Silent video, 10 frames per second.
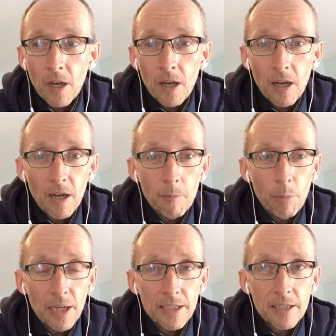
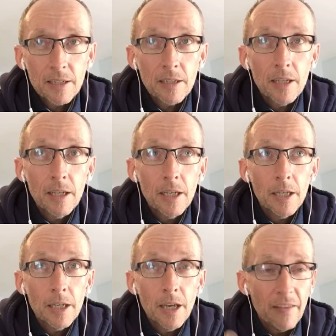but
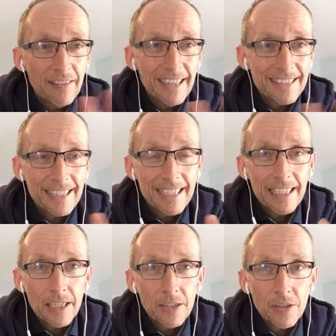and that's the
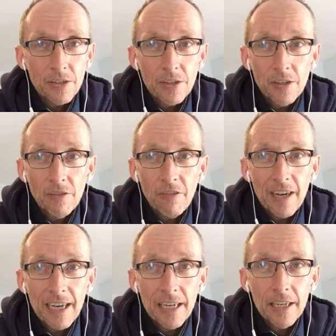key, is to
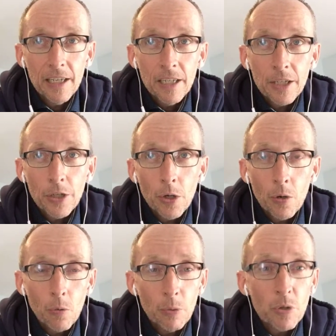define,
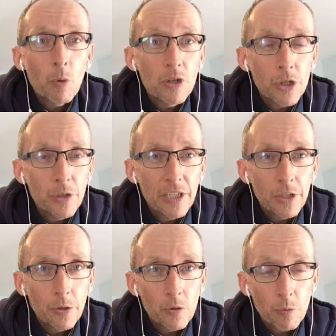which ones you need
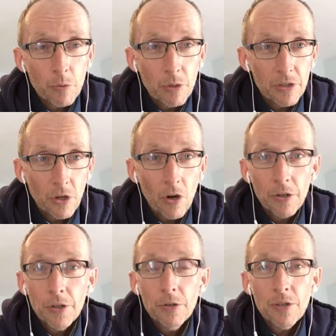to use, which ones are
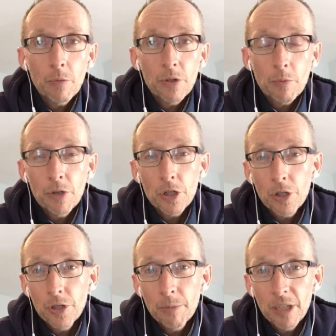you using, which ones
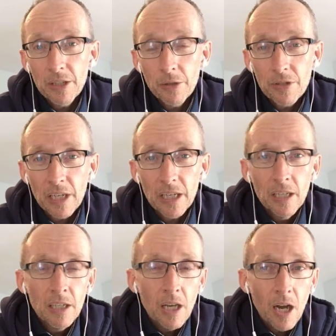should you be using,
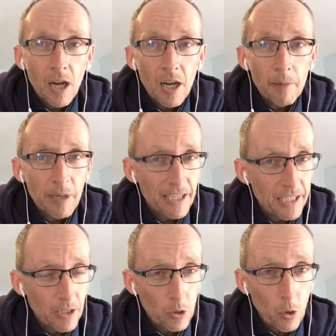and
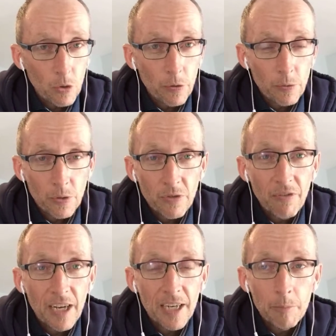again, largely those are
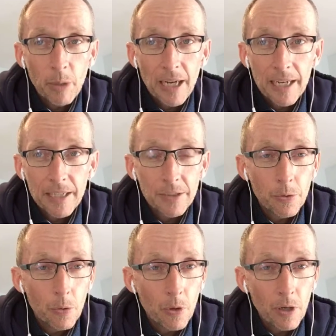defined by
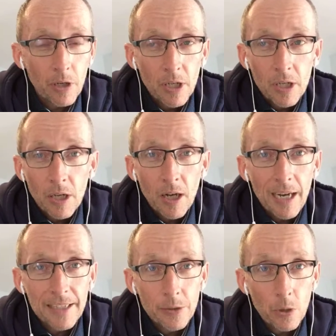your
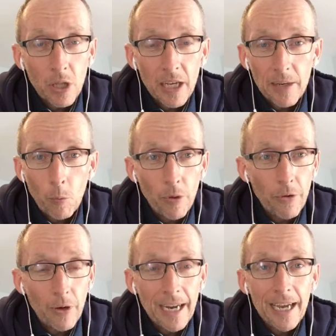ideal client, where
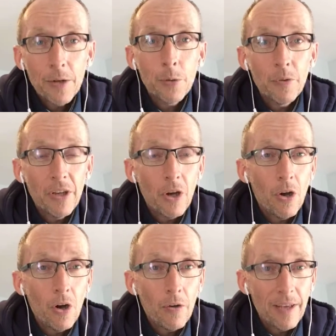they're at, who they
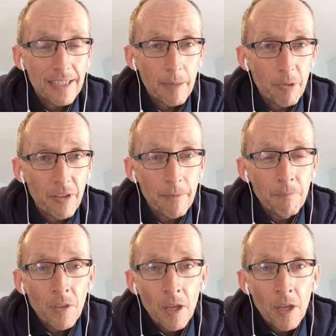are, that type of thing.